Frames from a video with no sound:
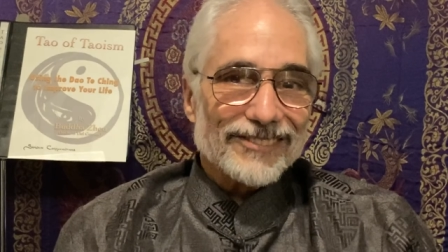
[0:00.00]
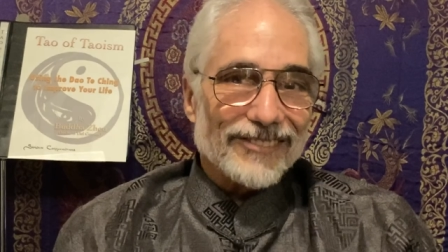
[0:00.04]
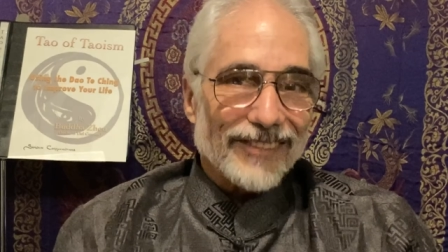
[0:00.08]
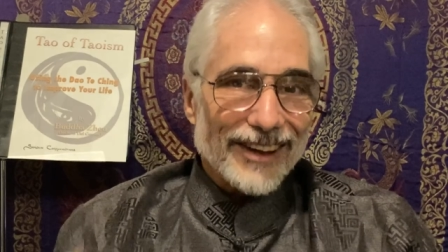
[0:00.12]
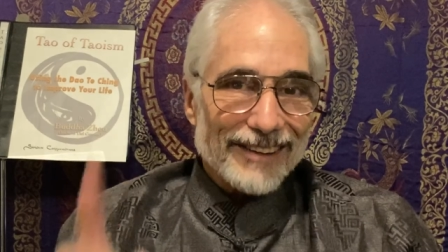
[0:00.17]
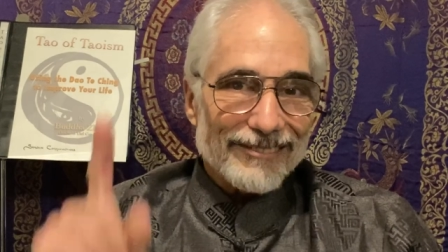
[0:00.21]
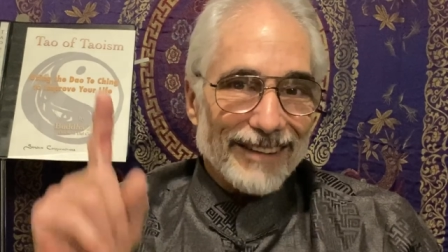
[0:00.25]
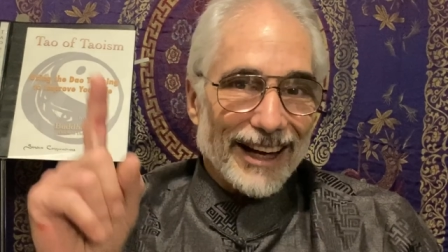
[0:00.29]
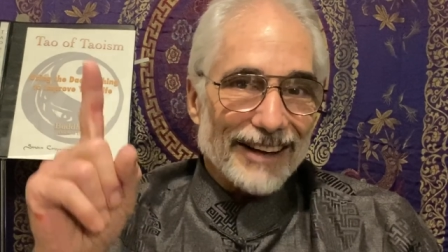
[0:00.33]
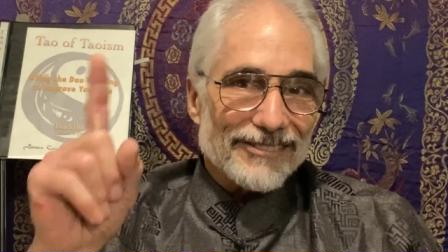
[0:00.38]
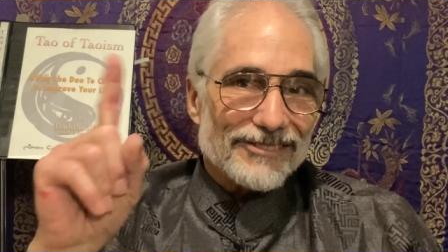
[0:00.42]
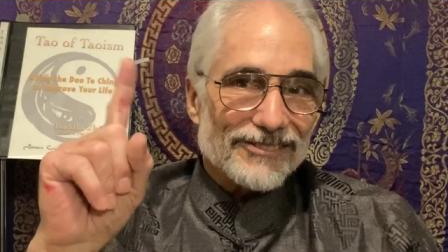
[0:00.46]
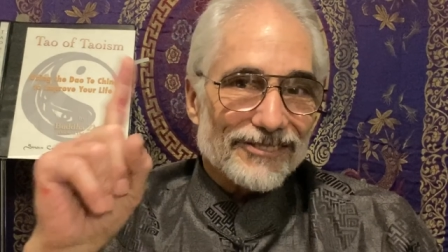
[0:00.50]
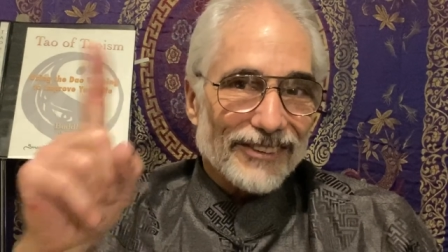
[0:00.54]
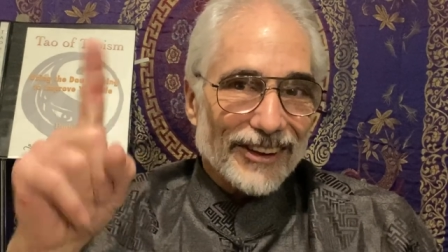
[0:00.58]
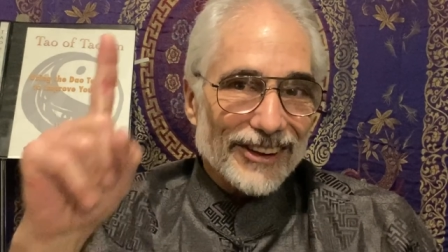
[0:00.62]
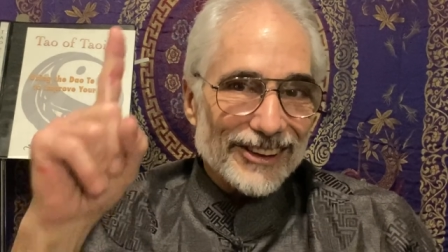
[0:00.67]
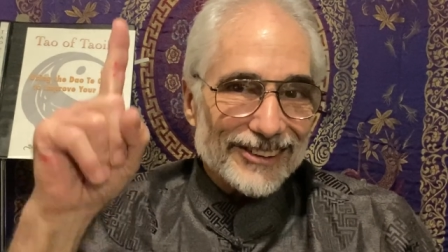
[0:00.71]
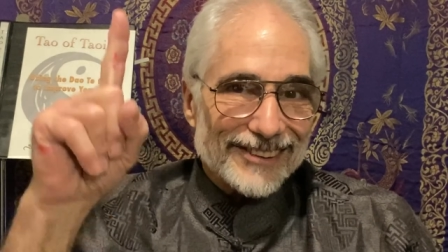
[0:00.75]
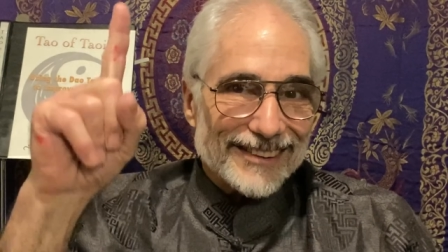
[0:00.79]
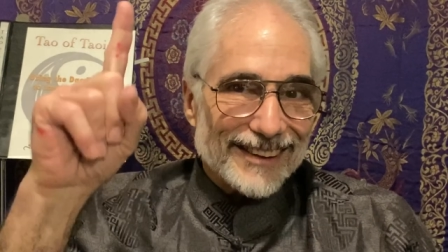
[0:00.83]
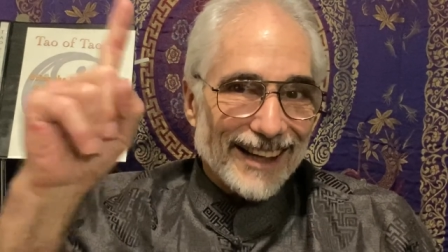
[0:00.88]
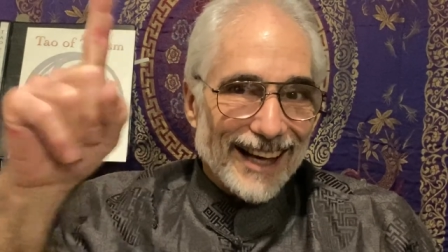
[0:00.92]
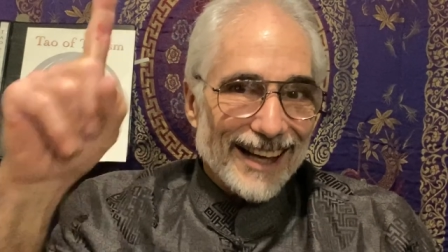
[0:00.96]
of my
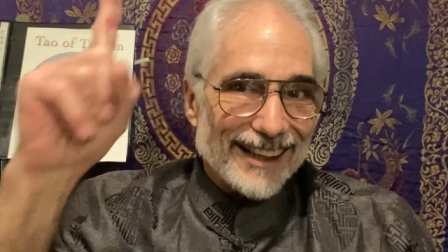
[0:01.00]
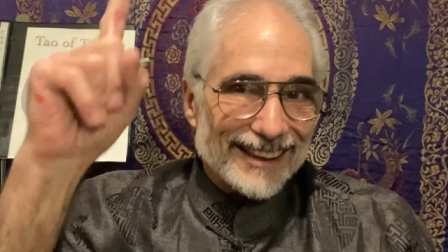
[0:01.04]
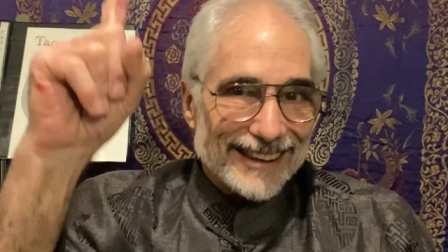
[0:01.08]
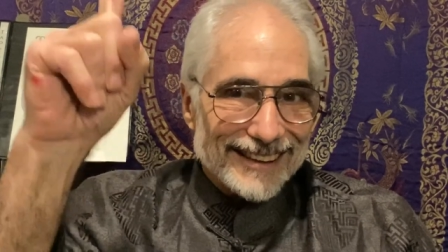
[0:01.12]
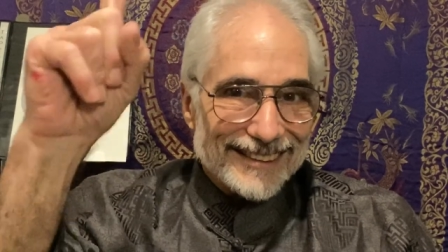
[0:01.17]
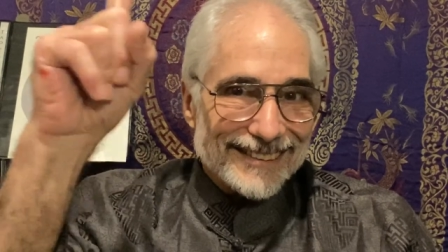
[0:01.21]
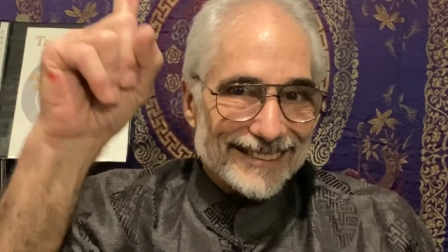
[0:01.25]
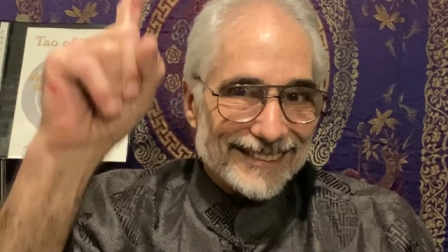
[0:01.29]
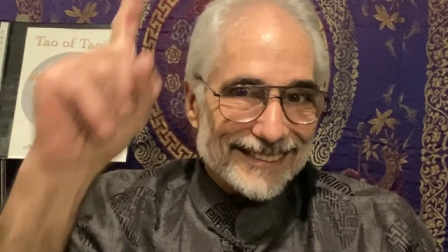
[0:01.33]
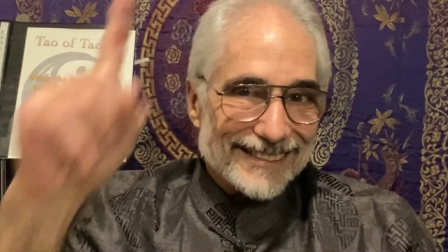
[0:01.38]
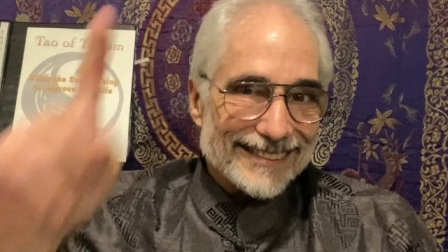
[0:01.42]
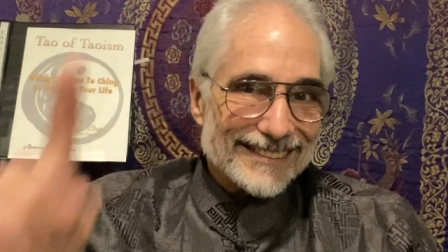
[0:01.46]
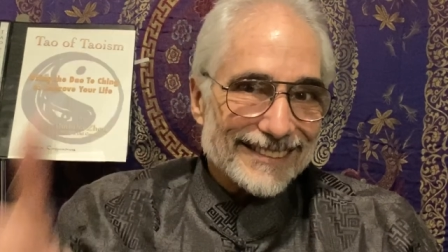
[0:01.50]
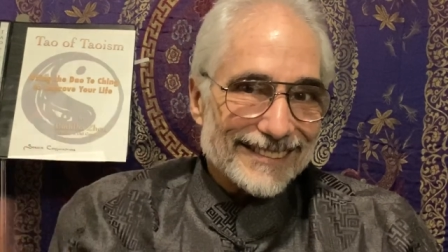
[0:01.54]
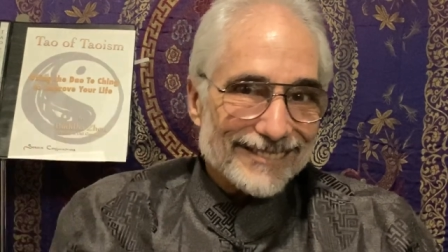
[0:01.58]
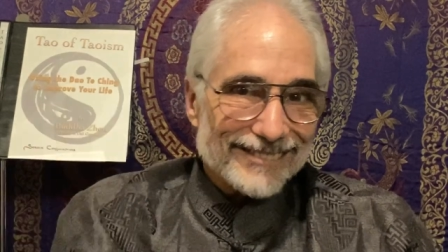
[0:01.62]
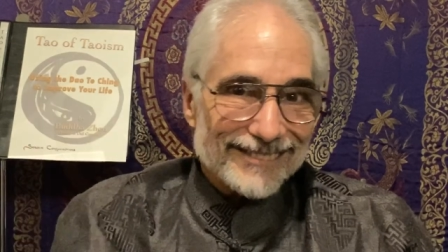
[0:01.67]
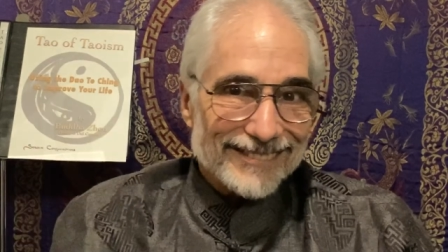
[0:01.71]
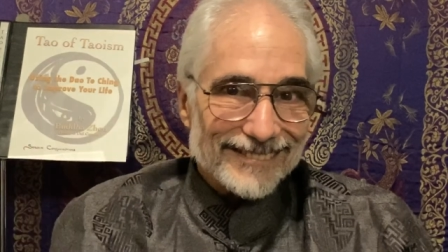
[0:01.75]
first audiences.